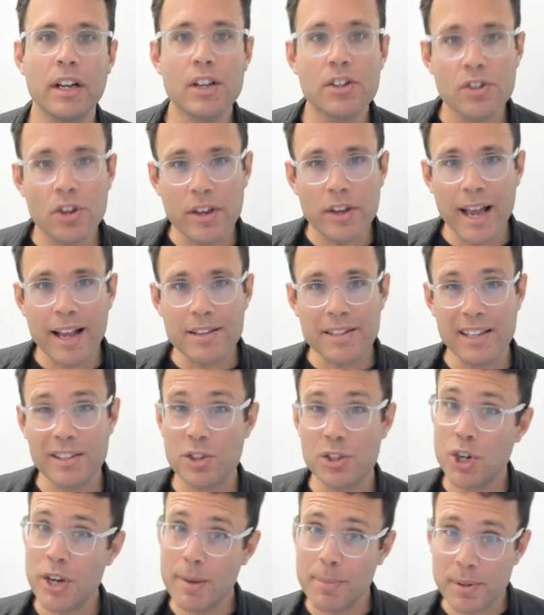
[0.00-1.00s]
So yes, it's
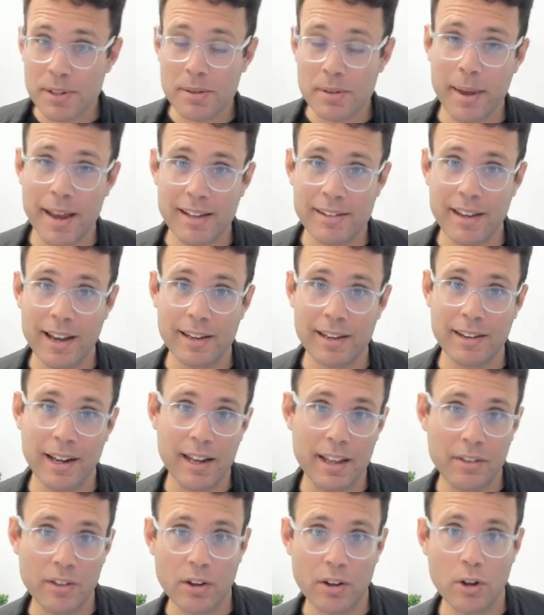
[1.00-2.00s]
cheaper to make
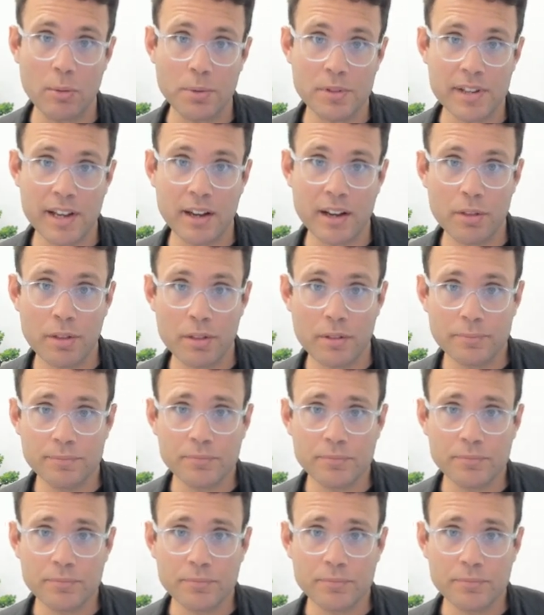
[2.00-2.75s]
technically in the global south,